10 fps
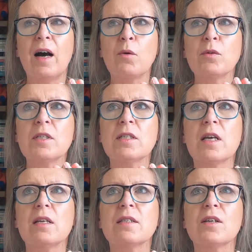I wouldn't
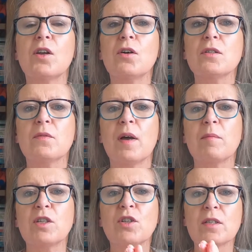say it's a close
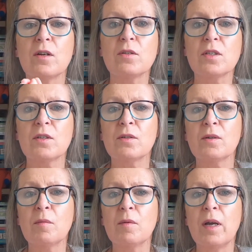family. She's close
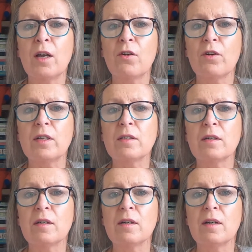to Ingrid,
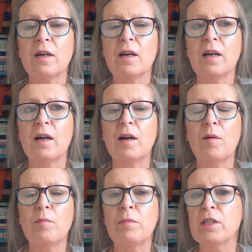
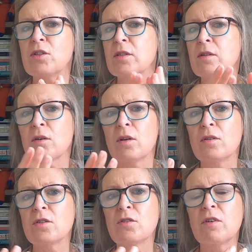but she's not
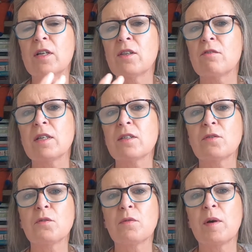close to really the
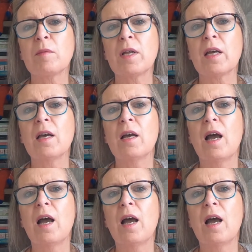rest of the family.